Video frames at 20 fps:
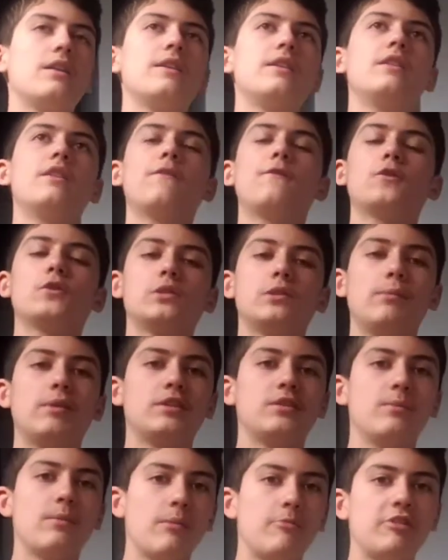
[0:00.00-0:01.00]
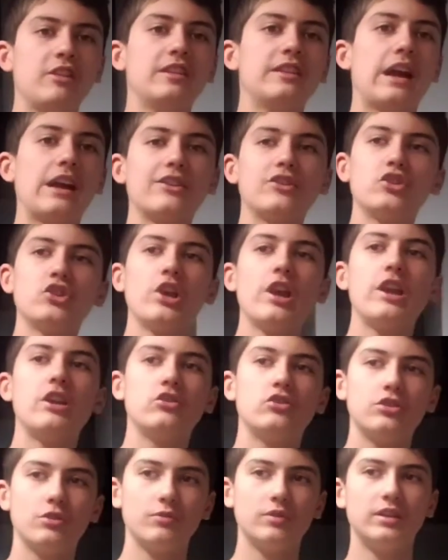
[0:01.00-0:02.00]
in the first dimension, maybe the dot
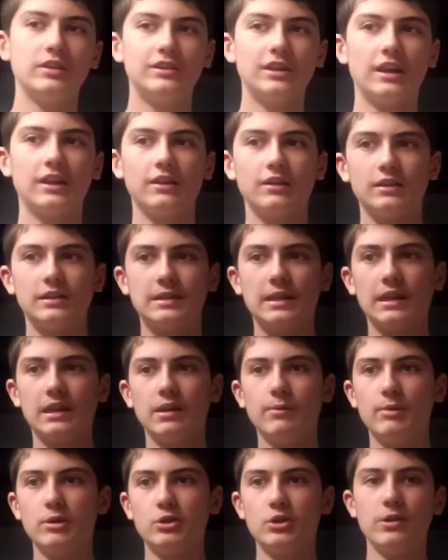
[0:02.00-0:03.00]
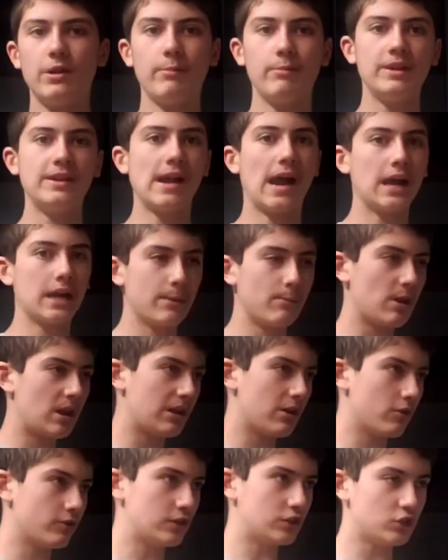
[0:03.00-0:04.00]
changed, so in the second dimension it'd be
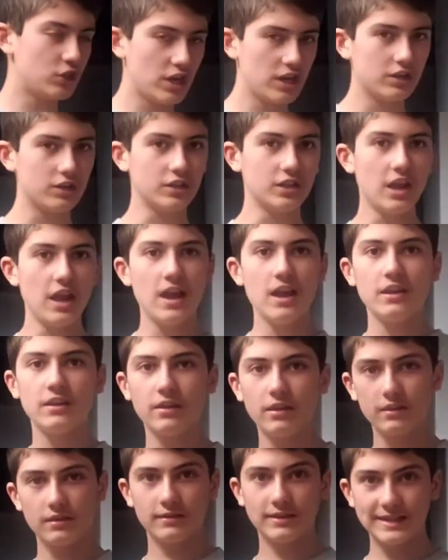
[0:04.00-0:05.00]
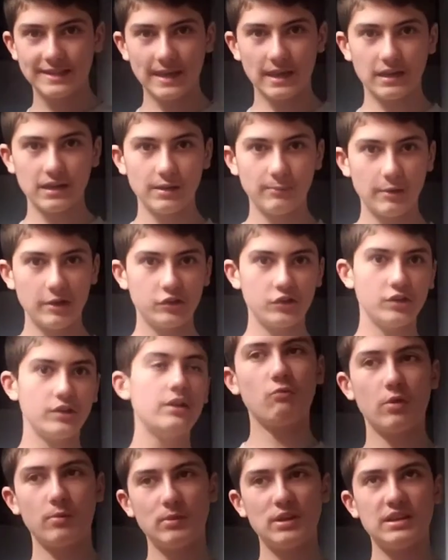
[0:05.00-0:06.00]
documenting all the changes. The second
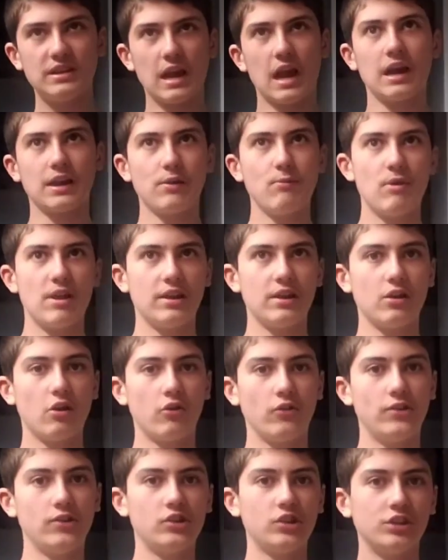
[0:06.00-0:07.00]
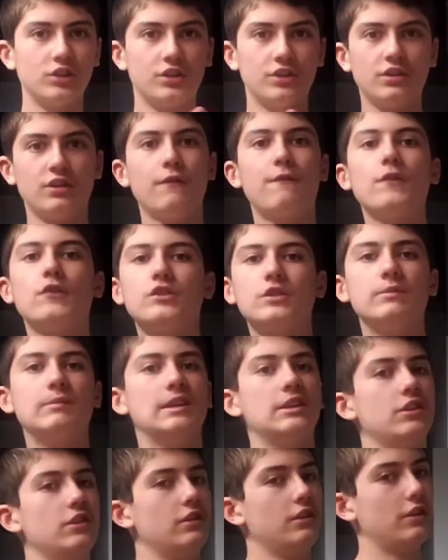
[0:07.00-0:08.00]
dimension would be documenting all the changes in the first
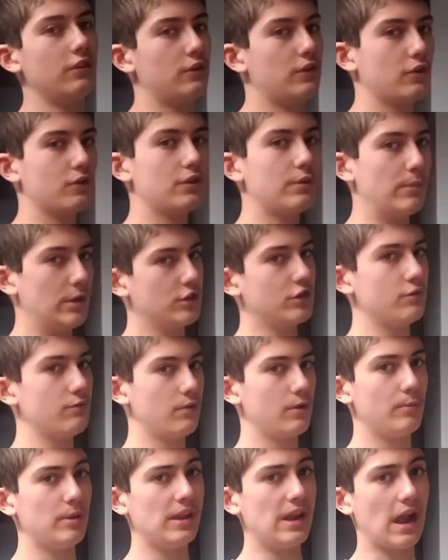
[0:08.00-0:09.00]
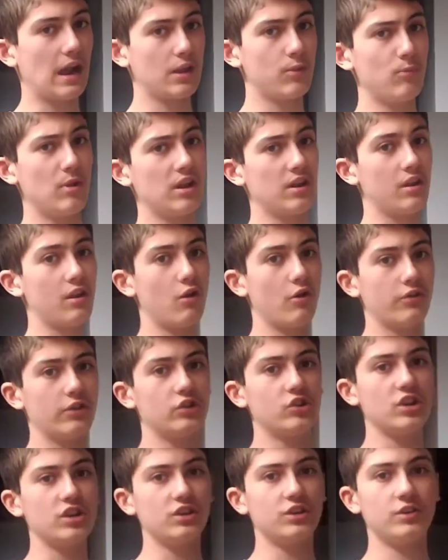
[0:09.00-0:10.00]
dimension. The third dimension would be documenting all the
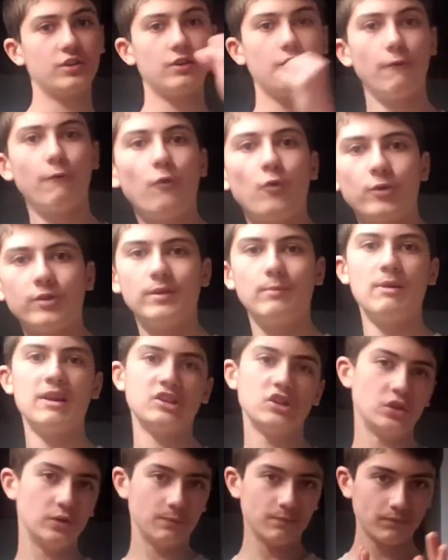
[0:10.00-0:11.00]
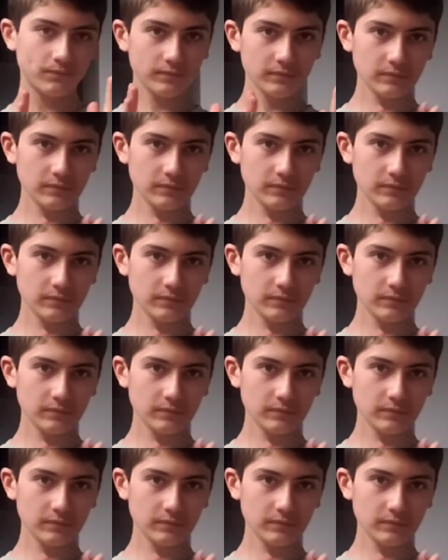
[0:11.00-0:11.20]
changes in the fourth dimension.